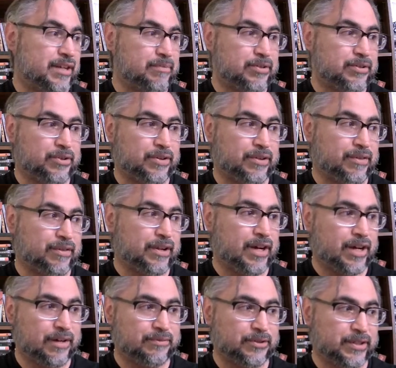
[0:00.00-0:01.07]
a majority of the
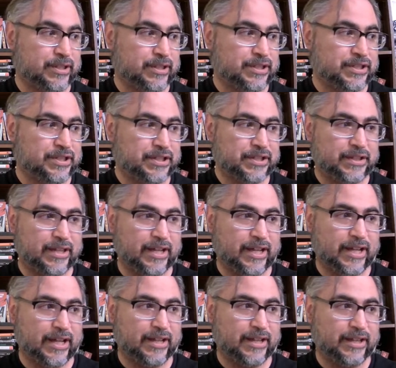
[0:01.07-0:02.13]
coverage
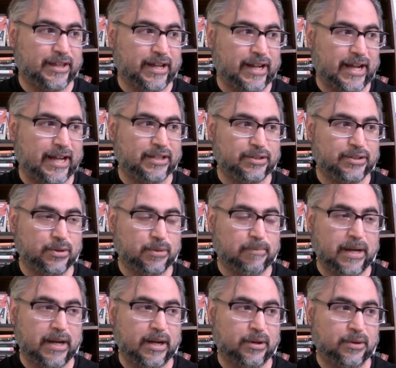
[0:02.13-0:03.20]
that I do
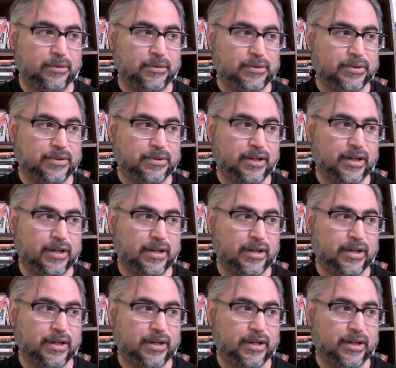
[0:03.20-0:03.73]
about